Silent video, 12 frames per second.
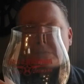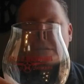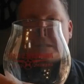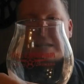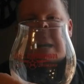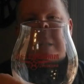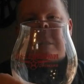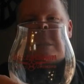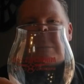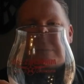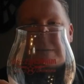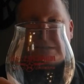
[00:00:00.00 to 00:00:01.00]

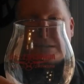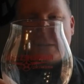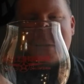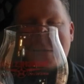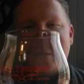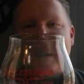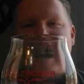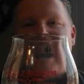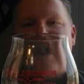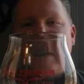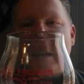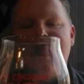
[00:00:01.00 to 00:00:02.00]
sized, uh,
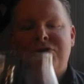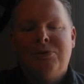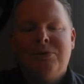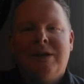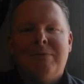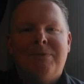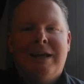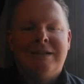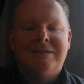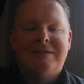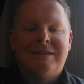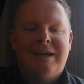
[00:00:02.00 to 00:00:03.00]
higher end tulip.
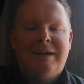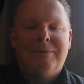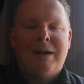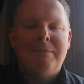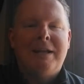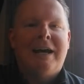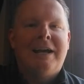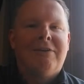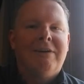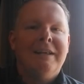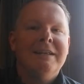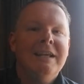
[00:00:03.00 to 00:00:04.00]
That's, uh, when I mean
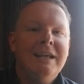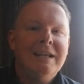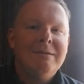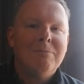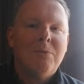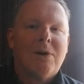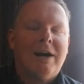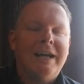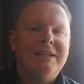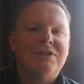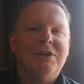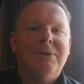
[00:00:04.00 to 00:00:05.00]
higher end, more
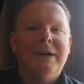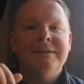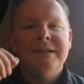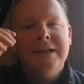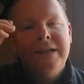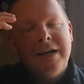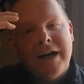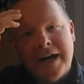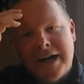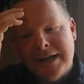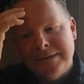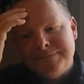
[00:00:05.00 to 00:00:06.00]
height to it.
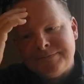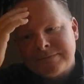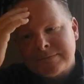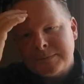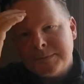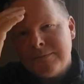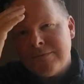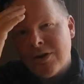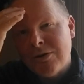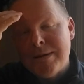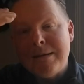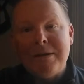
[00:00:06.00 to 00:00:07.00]
Um,
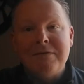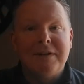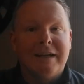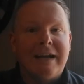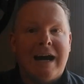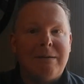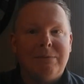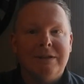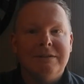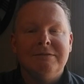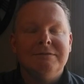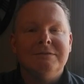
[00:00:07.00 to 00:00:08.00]
or maybe even a
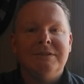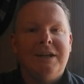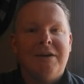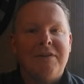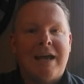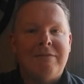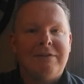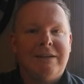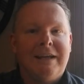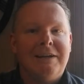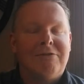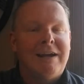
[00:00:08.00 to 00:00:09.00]
goblet, you know, if you have it
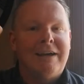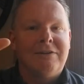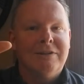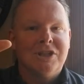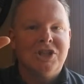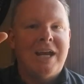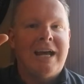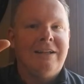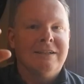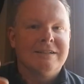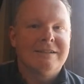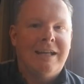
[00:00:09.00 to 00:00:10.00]
laying around or a
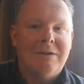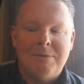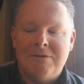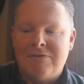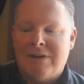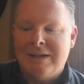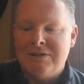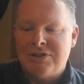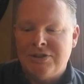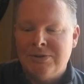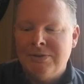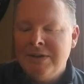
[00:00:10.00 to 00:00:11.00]
chalice, that would be fine
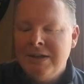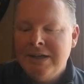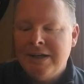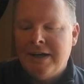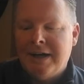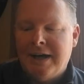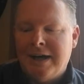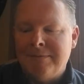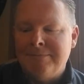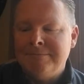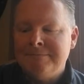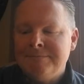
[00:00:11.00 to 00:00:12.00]
too.
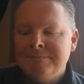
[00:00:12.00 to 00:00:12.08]
Um,